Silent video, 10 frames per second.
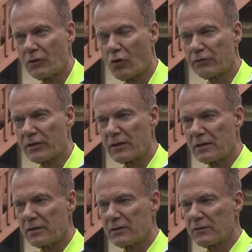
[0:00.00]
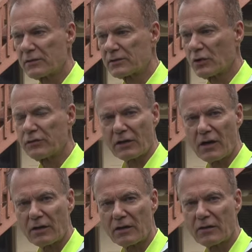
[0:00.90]
over the silver
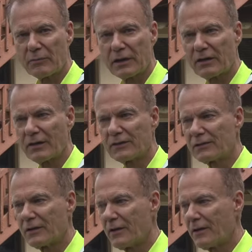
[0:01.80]
color because